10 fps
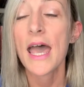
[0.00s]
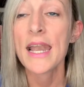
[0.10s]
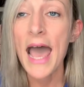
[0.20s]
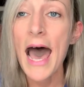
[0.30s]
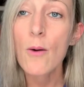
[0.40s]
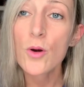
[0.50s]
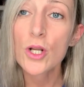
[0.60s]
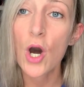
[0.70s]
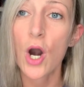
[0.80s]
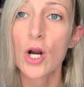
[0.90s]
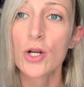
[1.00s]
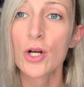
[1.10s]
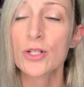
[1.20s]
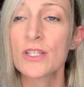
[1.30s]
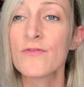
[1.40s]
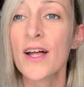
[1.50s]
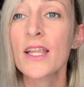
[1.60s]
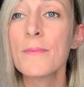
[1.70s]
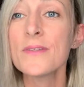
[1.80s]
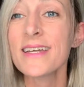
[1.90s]
And Howard Carter
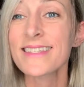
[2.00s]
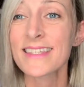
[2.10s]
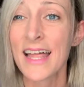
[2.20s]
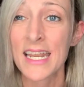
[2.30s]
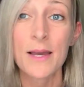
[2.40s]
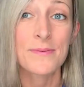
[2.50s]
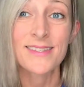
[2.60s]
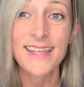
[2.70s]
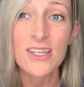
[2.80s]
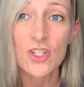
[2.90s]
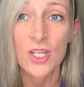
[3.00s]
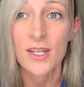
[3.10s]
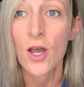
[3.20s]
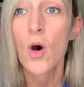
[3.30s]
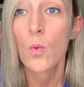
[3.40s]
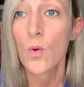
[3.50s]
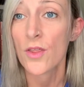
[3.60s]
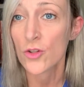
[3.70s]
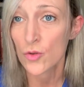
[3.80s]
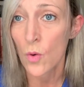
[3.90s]
developed a slight obsession
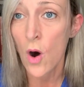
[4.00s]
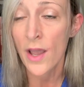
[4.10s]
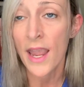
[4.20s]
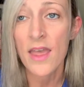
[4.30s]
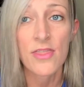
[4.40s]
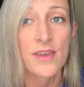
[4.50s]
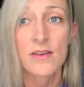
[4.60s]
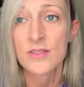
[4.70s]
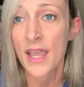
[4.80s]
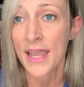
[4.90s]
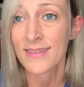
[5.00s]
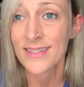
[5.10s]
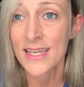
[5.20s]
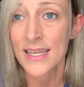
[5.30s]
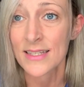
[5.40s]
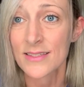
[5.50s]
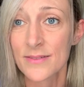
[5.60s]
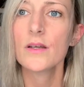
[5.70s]
with drawing these antiques.